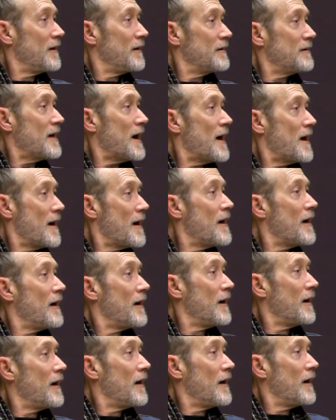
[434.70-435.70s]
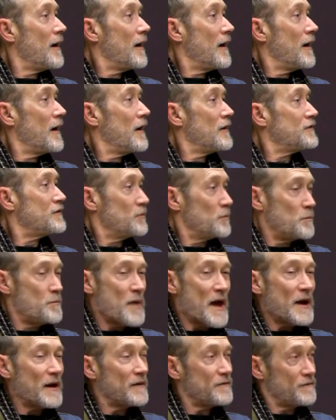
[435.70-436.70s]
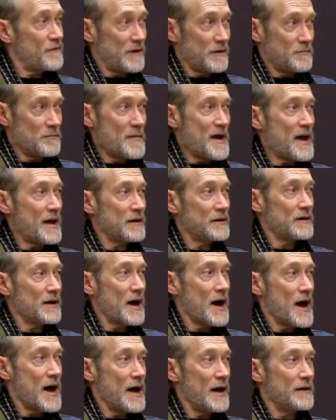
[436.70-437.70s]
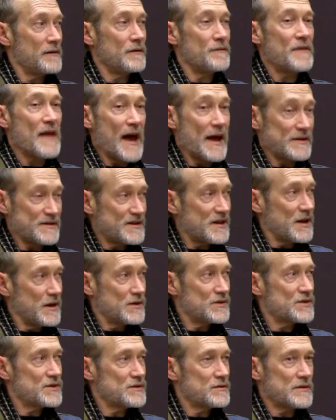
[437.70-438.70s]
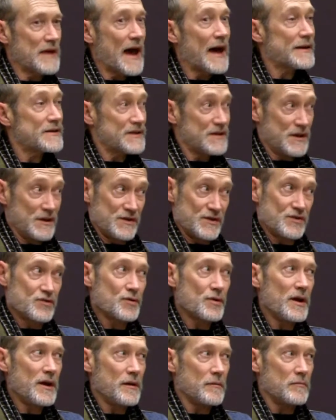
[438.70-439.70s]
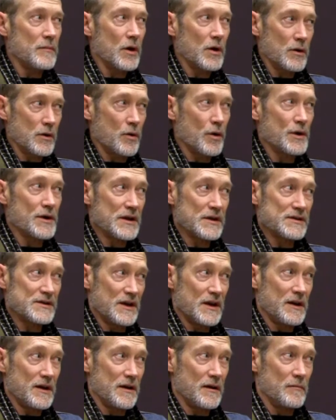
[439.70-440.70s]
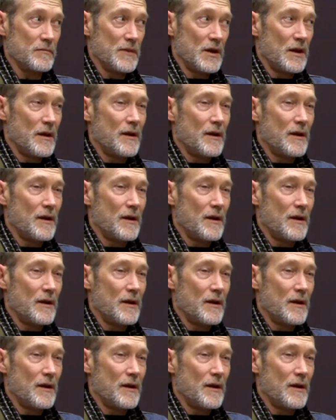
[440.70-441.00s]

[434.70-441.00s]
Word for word: Yeah. Huh. To benefit mankind. That's his that's his dream, according to him.